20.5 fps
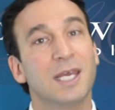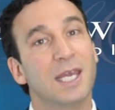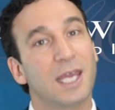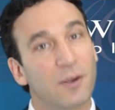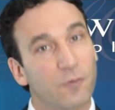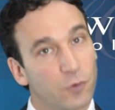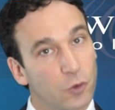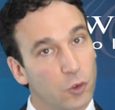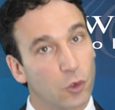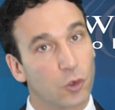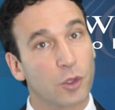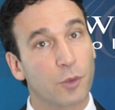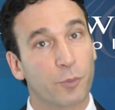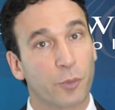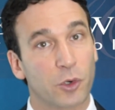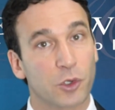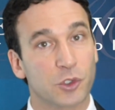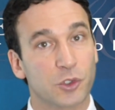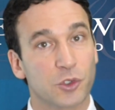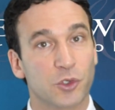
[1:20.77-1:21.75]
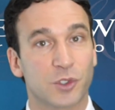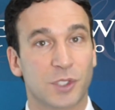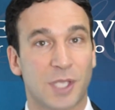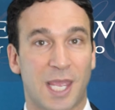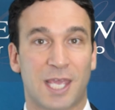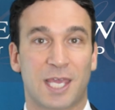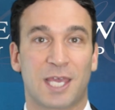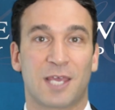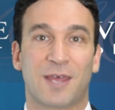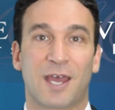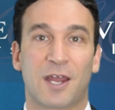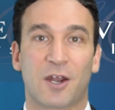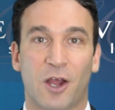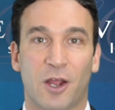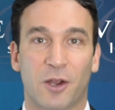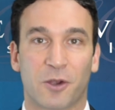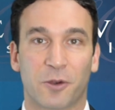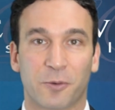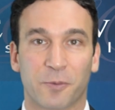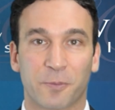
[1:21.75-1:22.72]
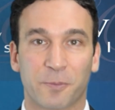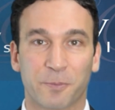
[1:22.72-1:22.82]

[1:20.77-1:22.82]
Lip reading: if you're the person who's taking that on.